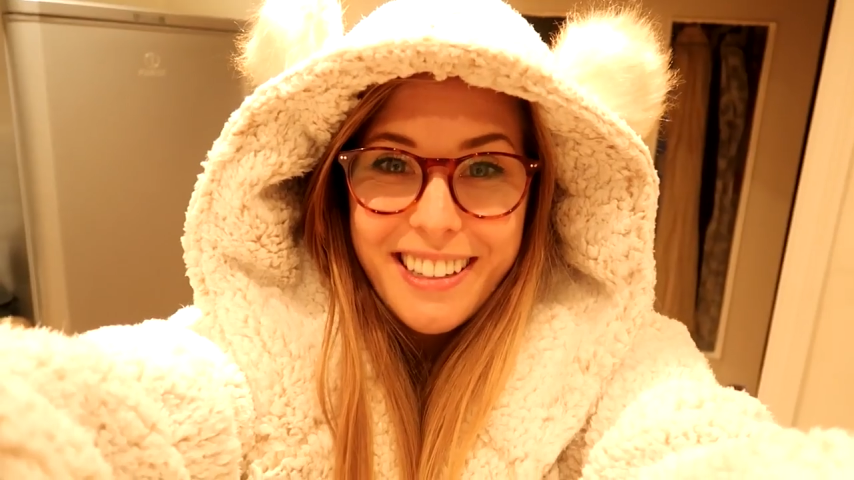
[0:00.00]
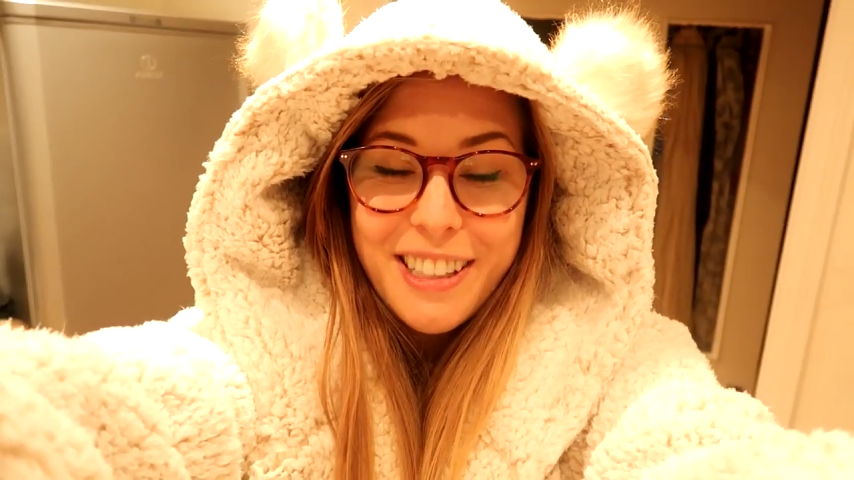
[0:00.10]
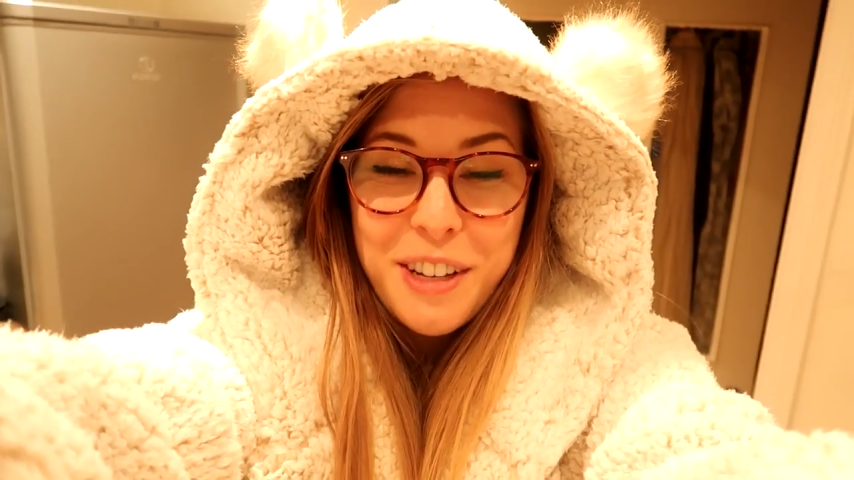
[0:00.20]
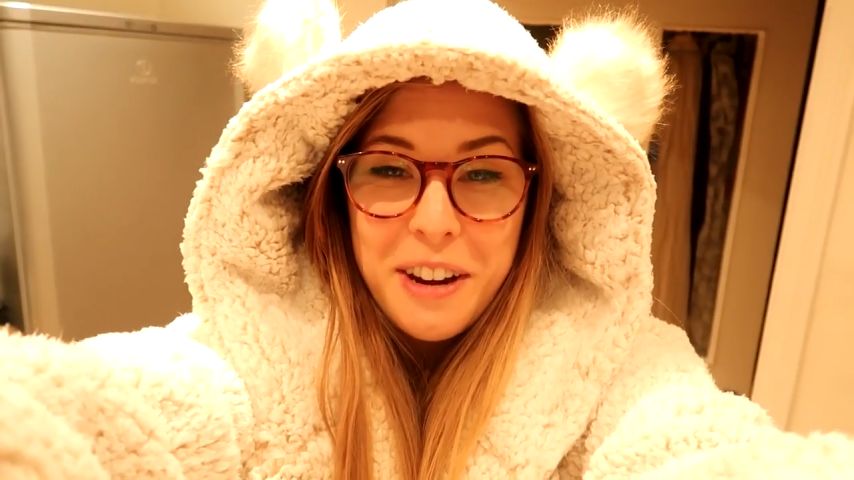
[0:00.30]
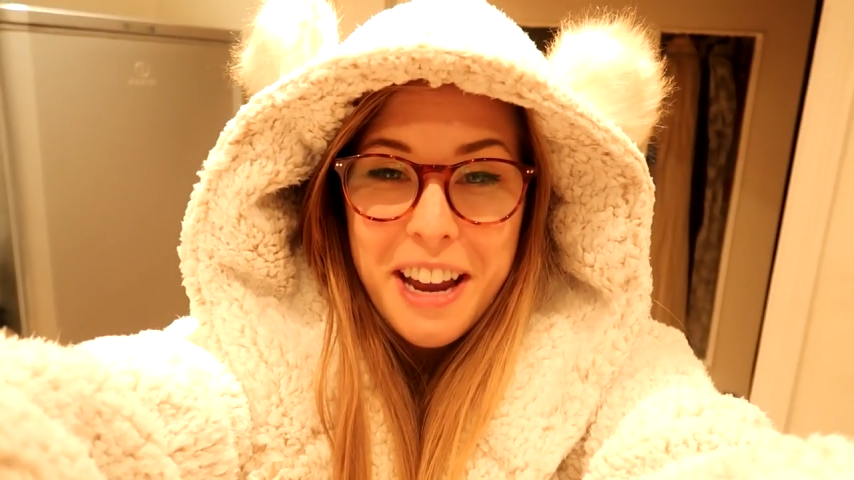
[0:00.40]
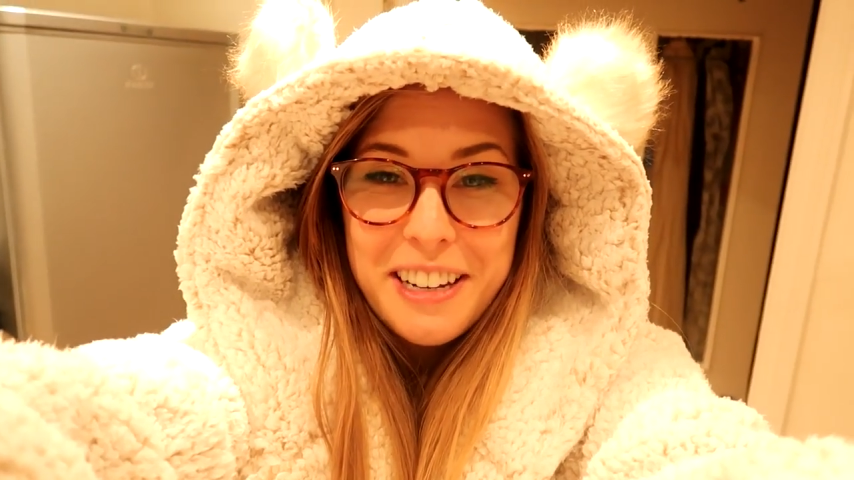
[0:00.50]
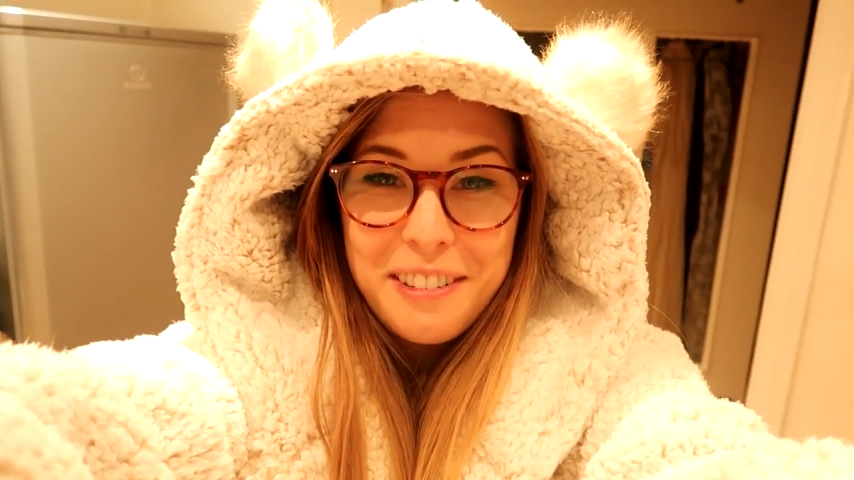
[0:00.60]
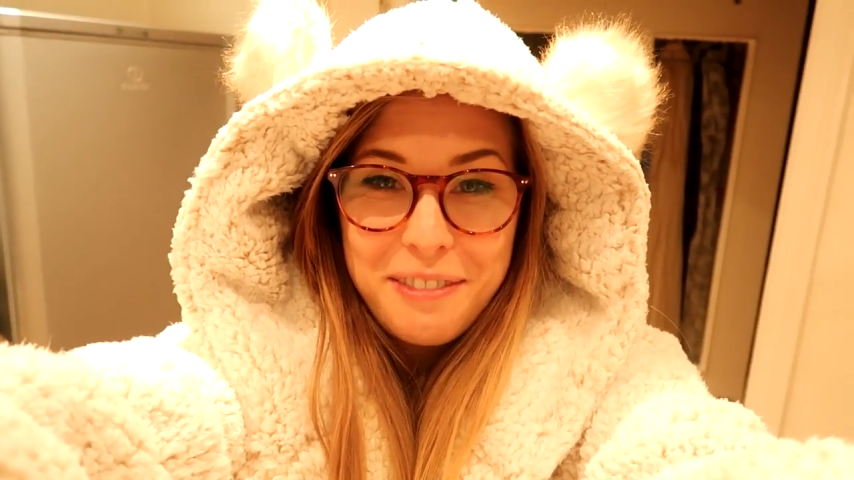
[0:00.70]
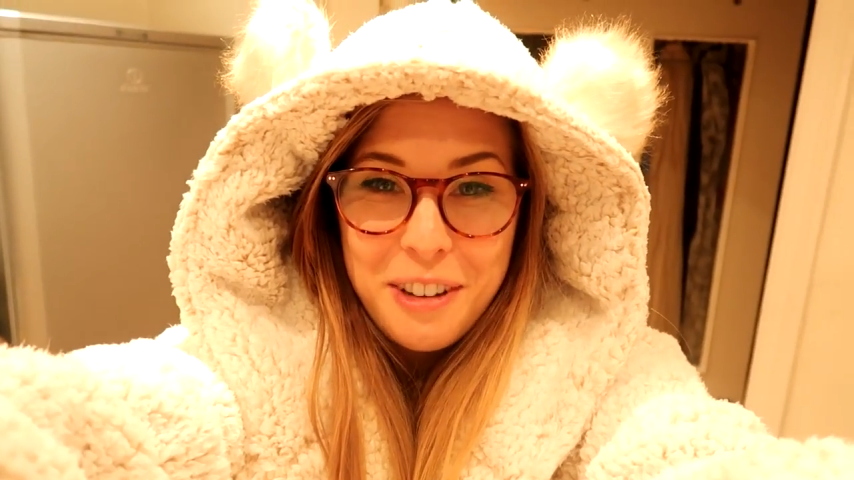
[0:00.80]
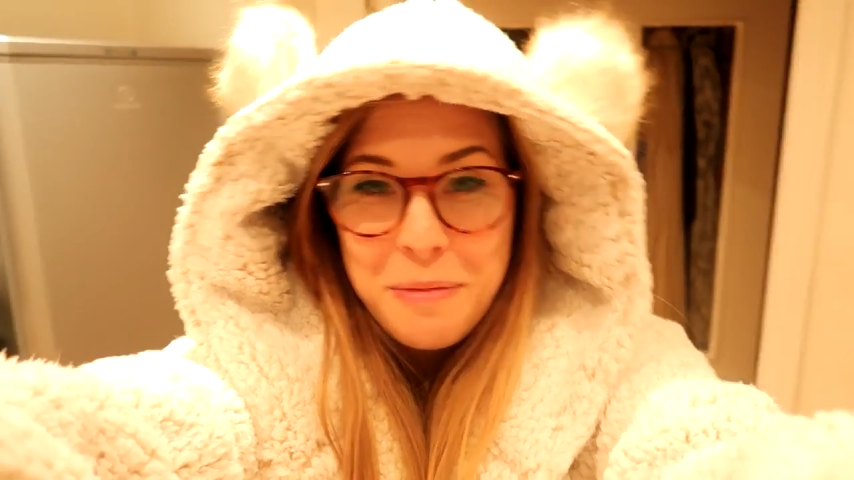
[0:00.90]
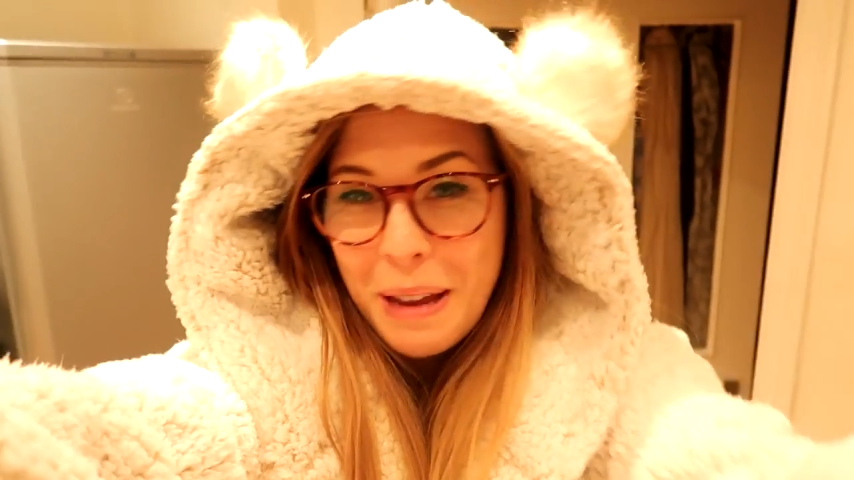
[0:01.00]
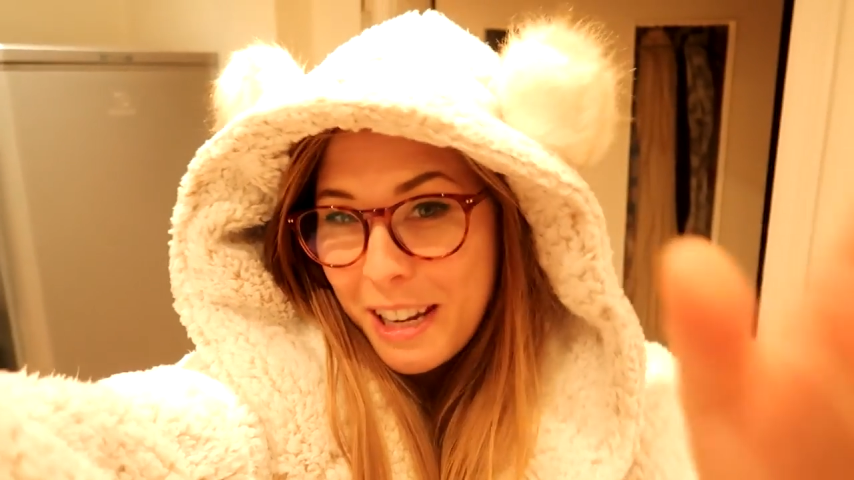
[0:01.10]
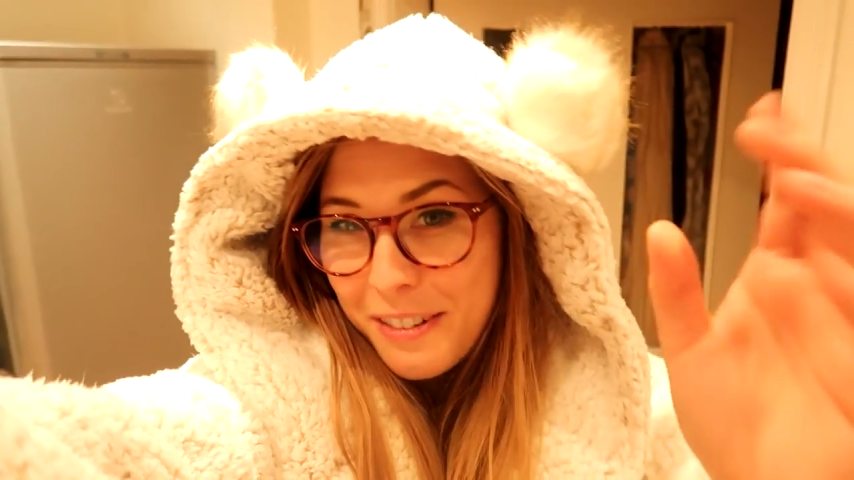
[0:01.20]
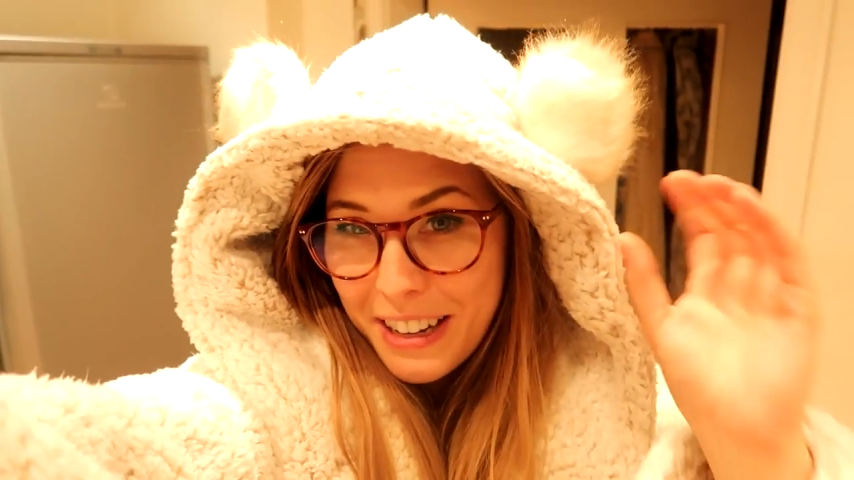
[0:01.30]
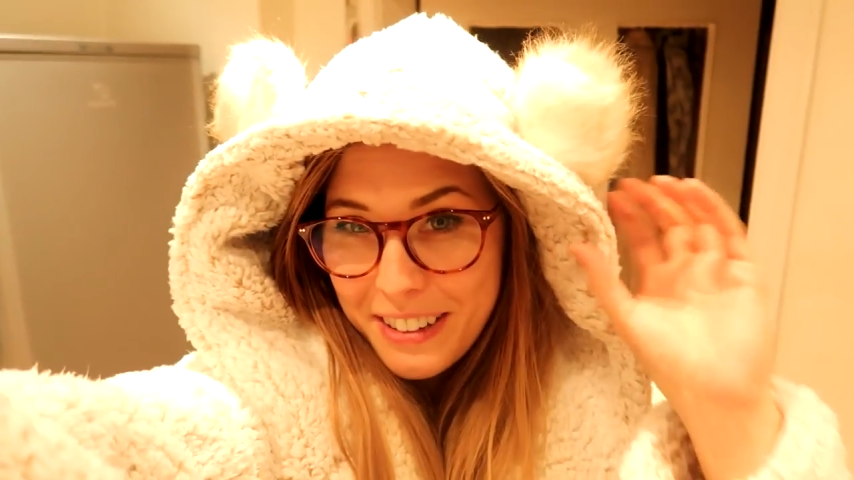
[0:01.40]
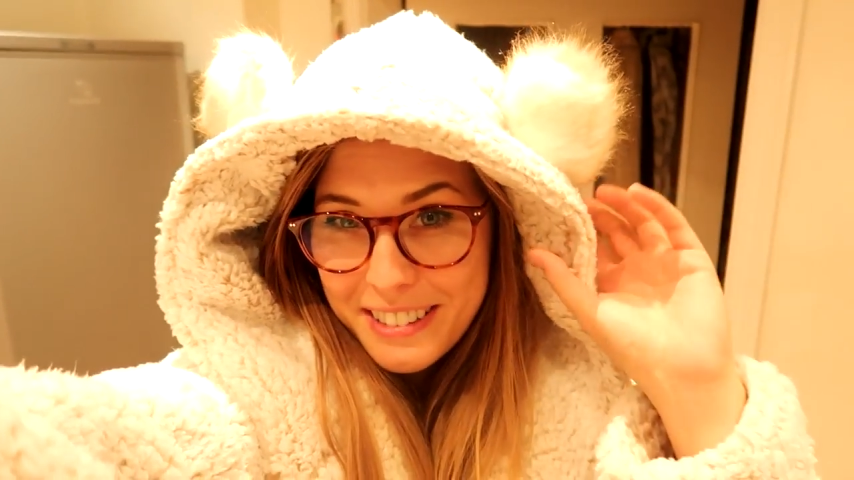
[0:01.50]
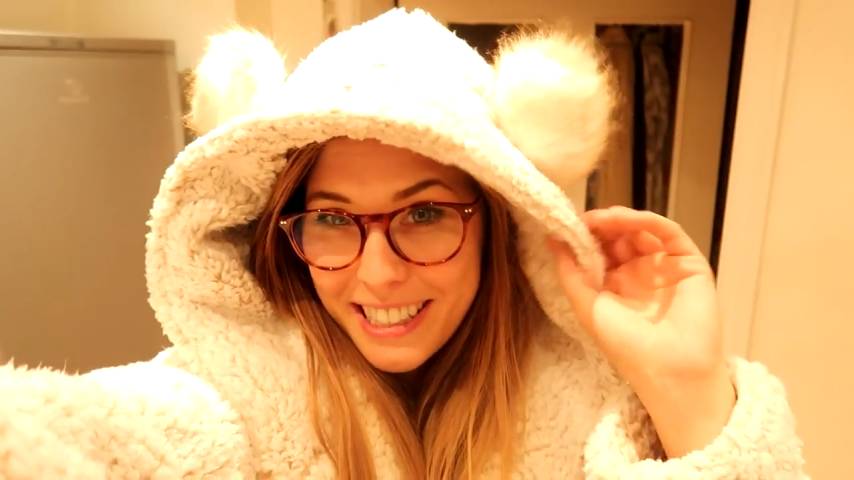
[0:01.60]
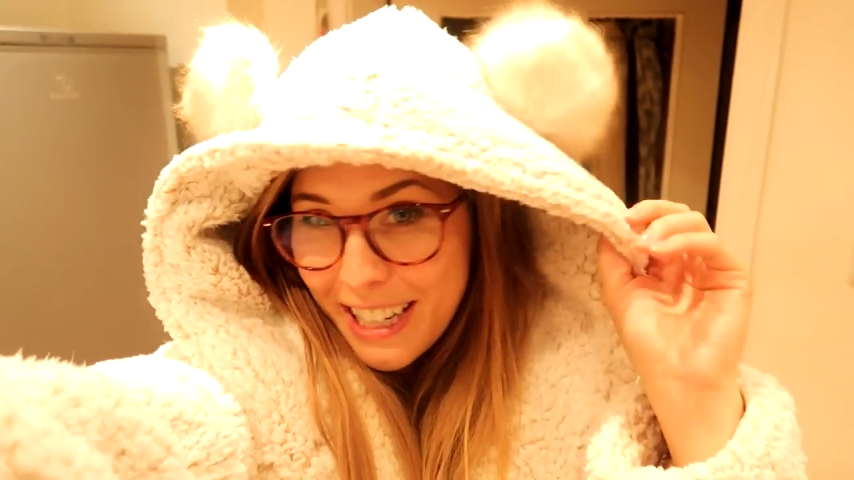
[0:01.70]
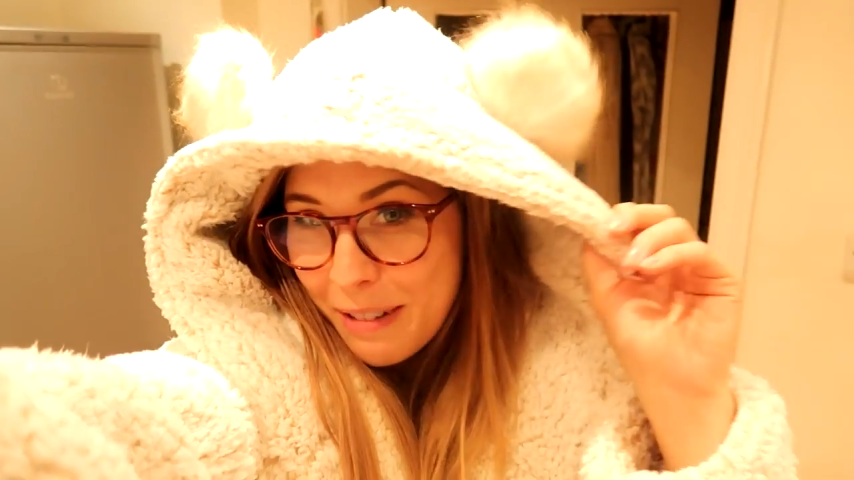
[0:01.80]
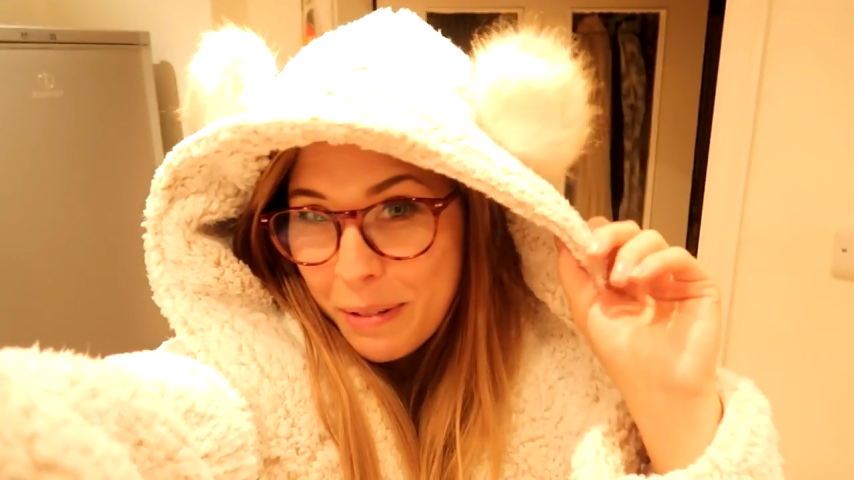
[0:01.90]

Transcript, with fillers: Sorry I didn't film any of our dinner,